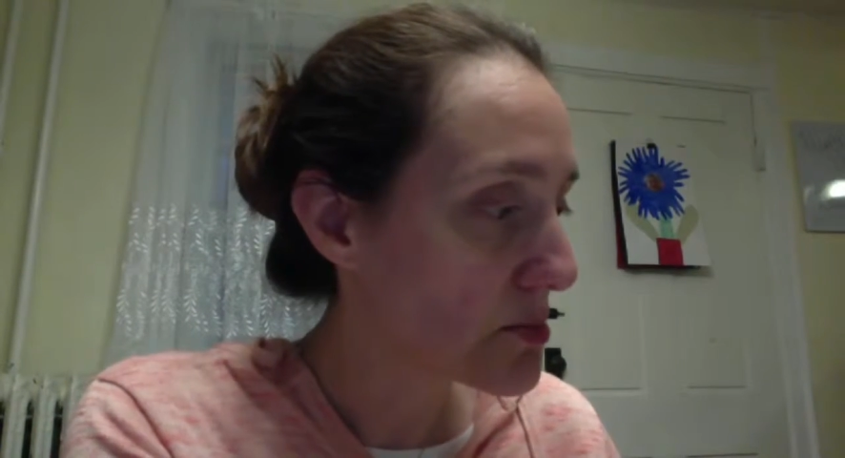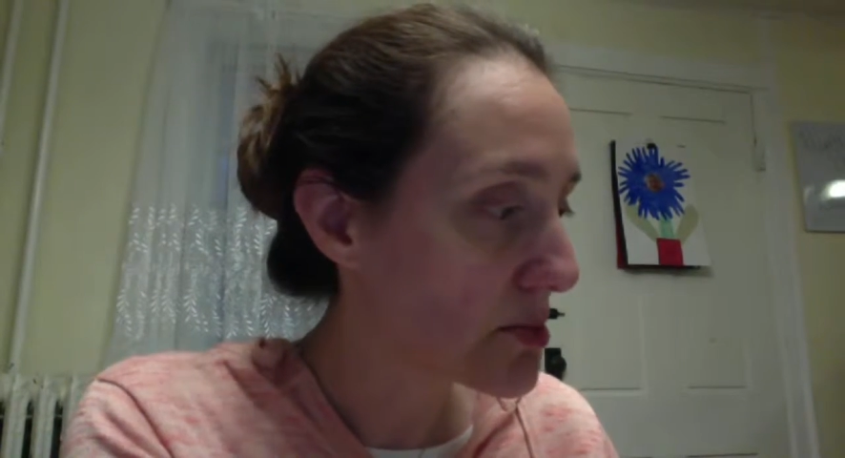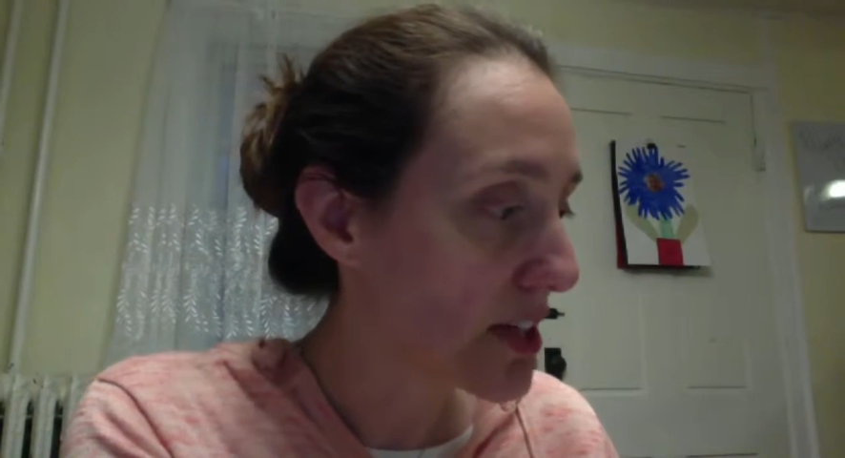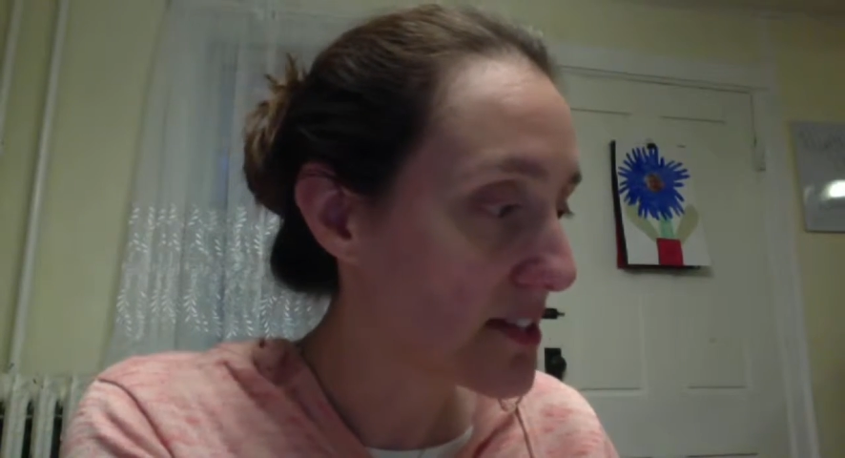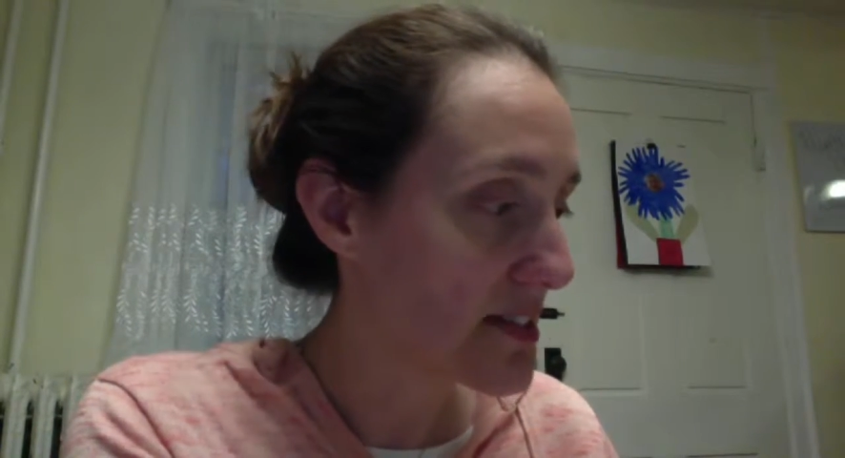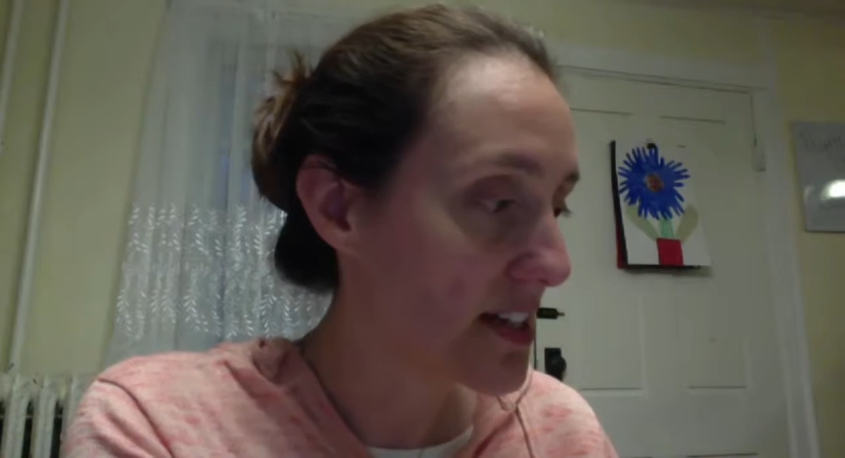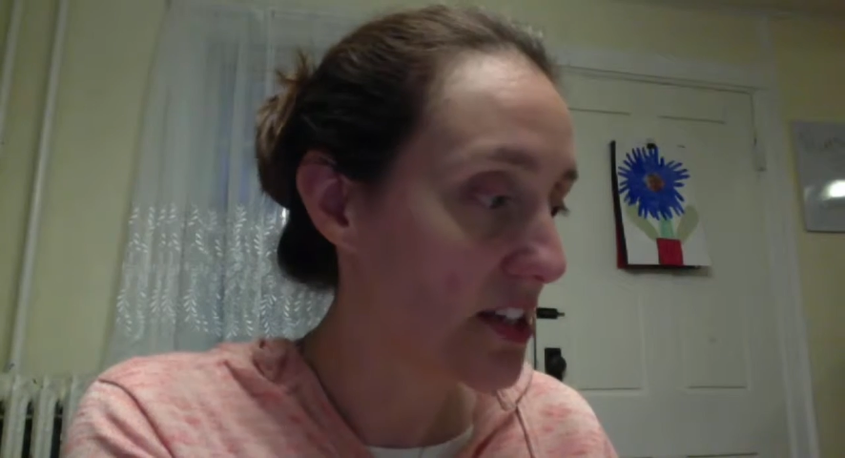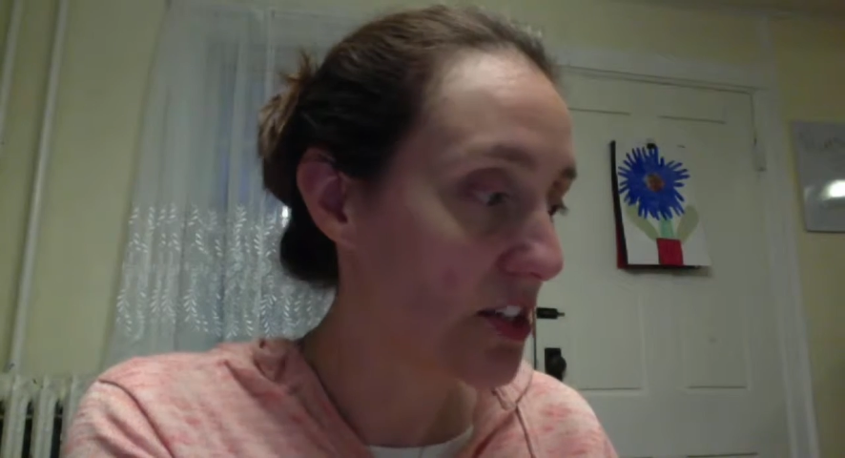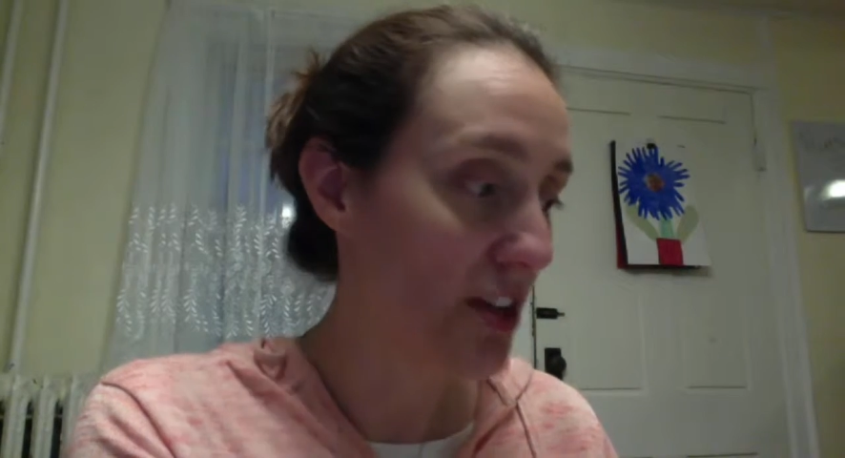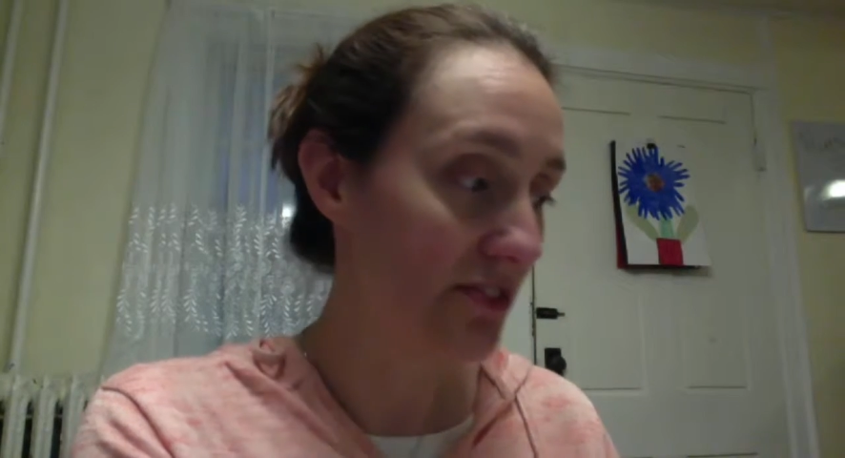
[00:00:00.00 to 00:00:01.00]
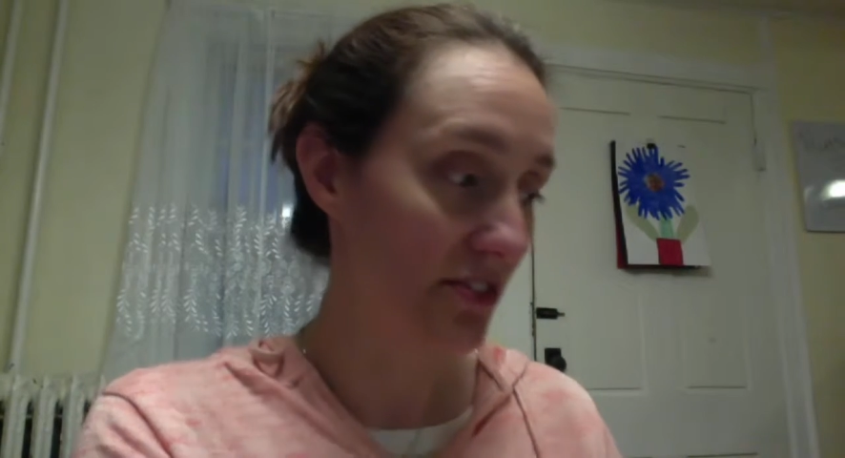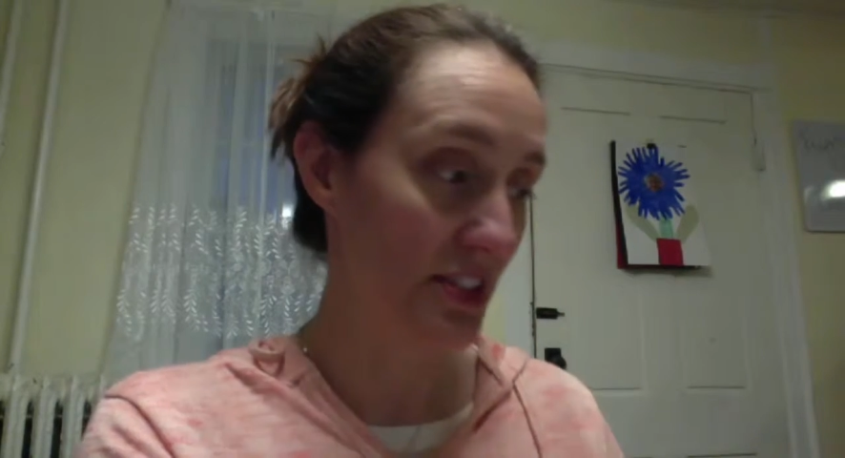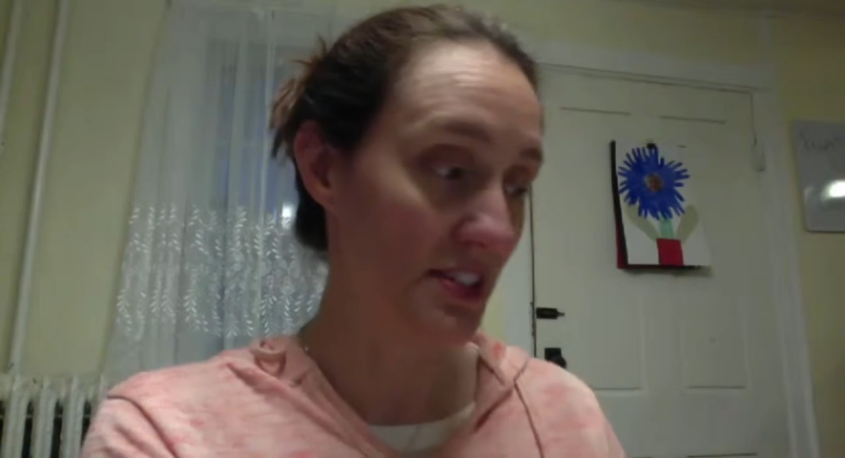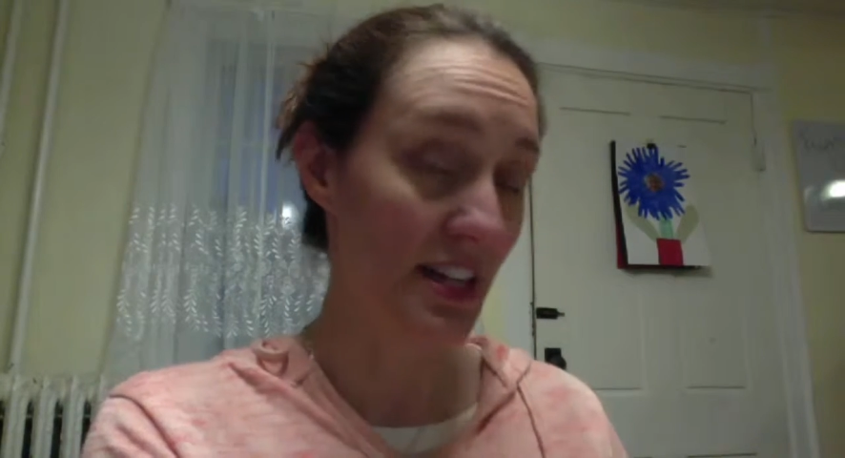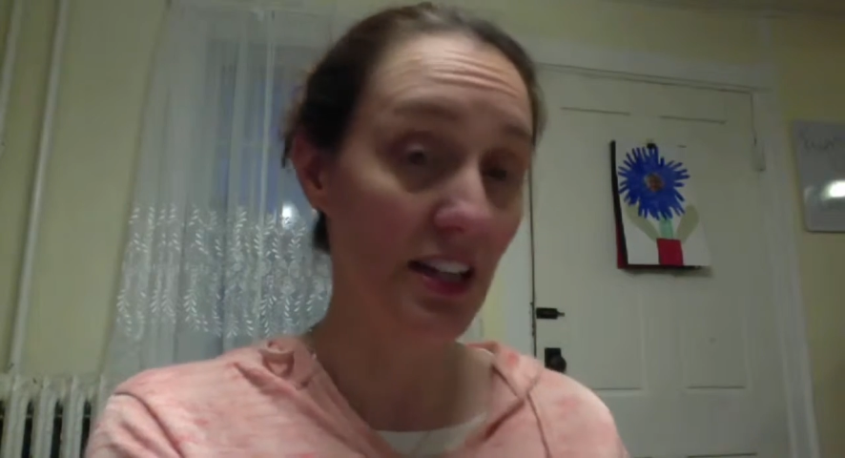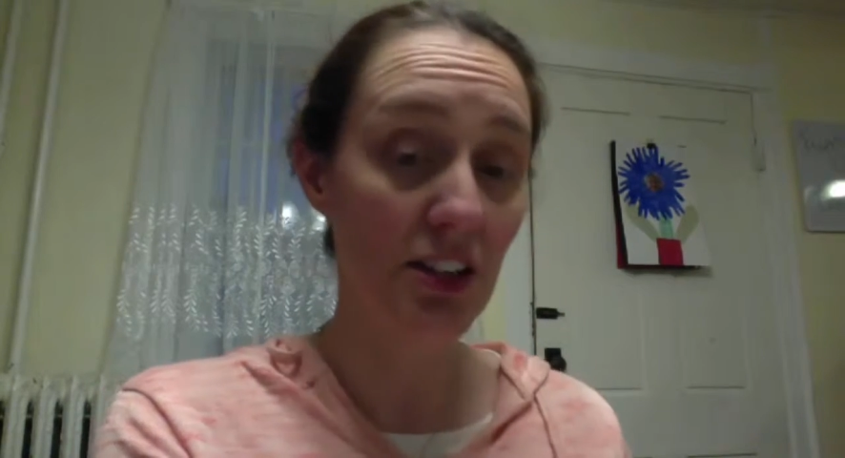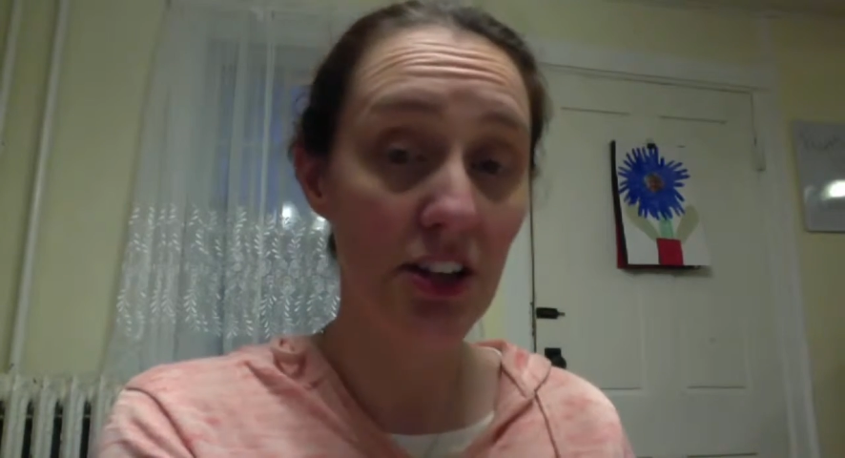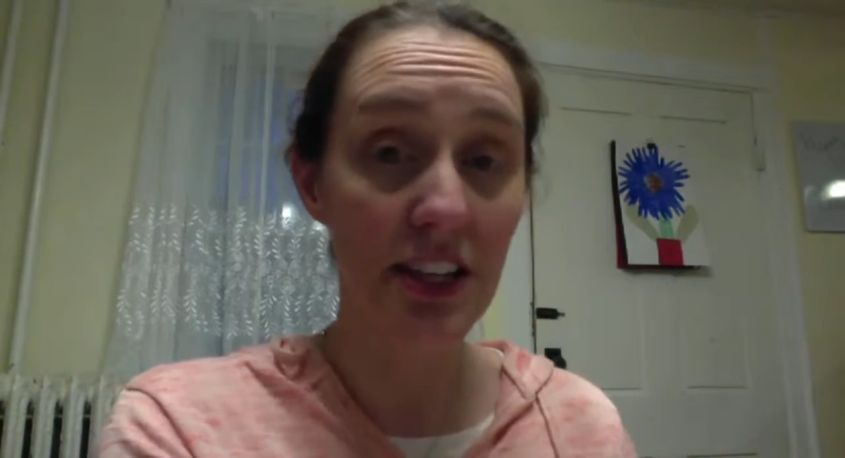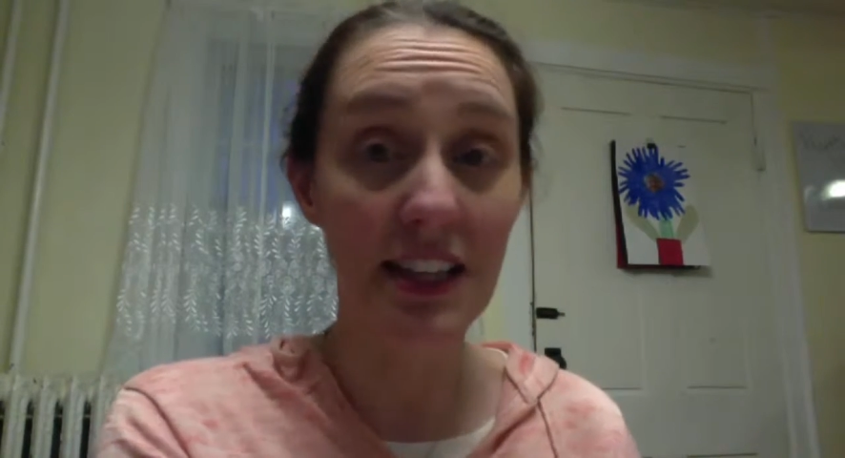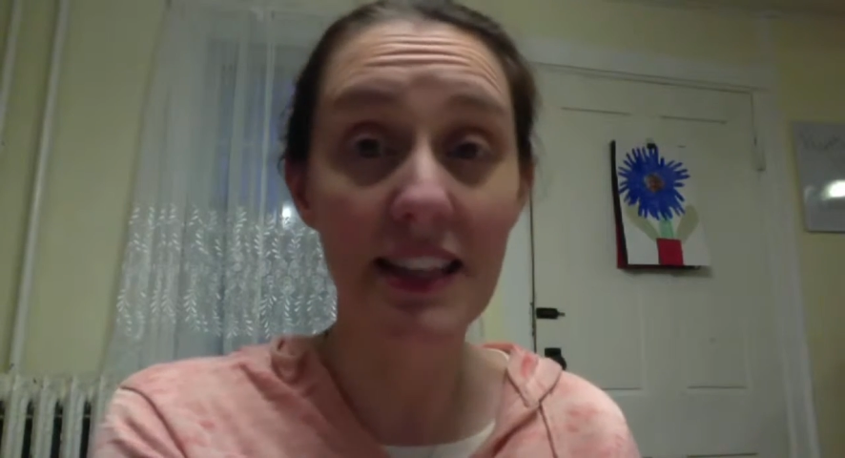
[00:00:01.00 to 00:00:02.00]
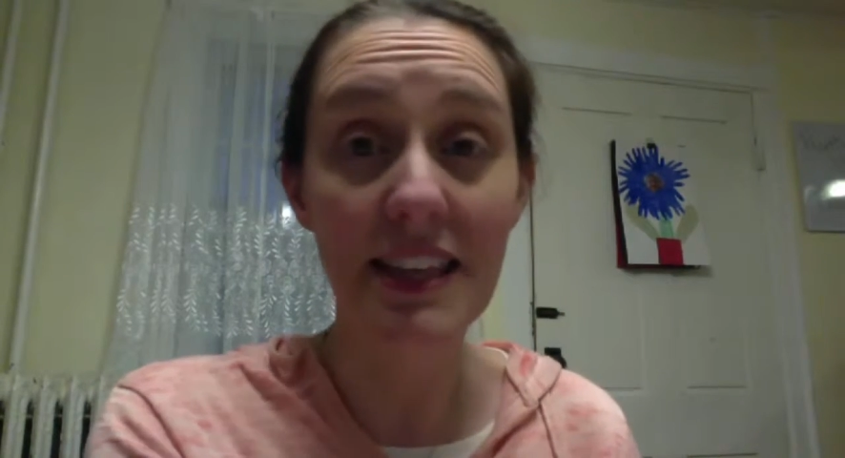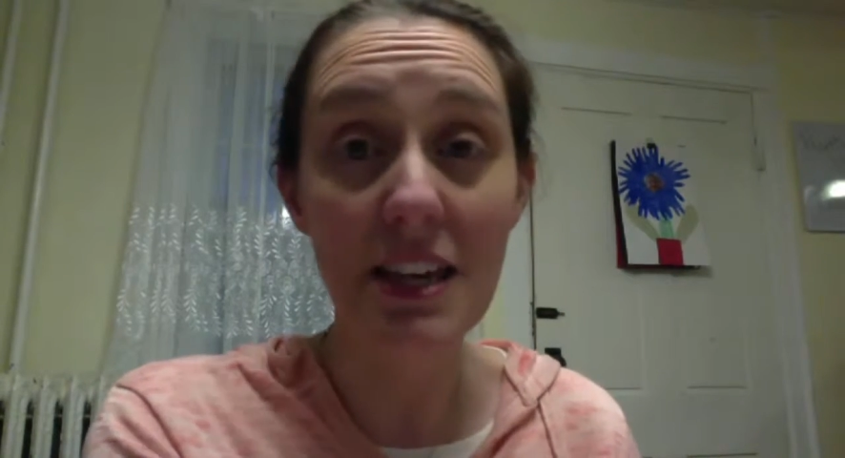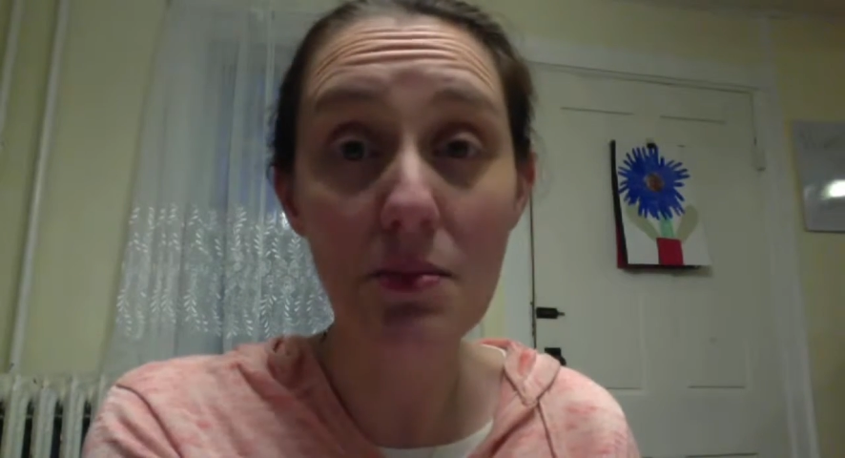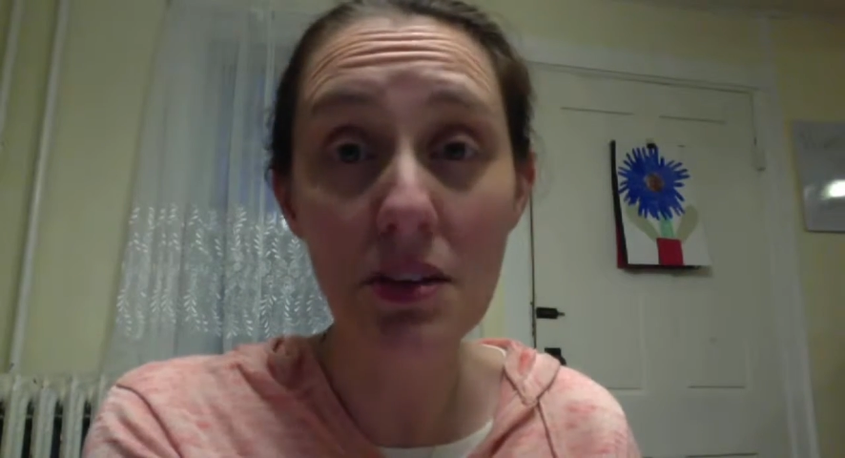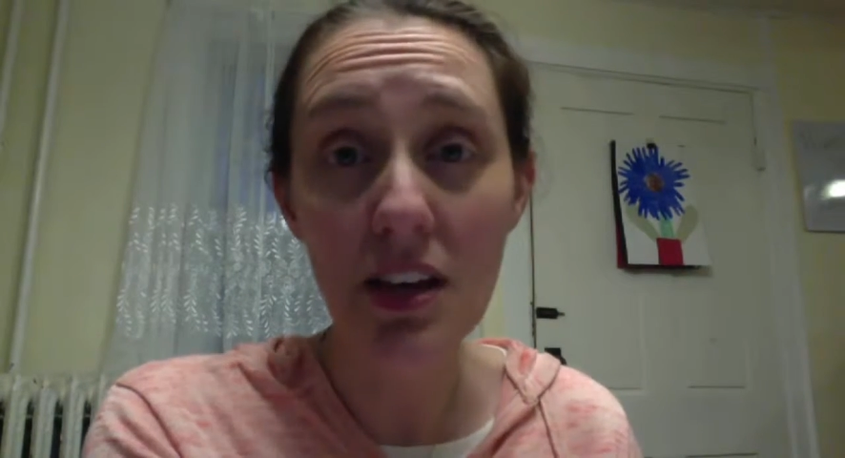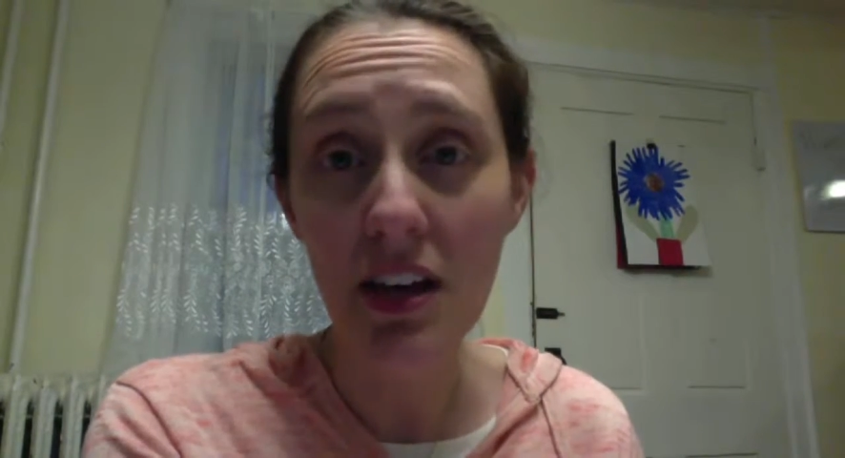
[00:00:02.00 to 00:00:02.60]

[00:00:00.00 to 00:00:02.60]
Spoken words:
plot, setting, conflict, dialogue, and theme.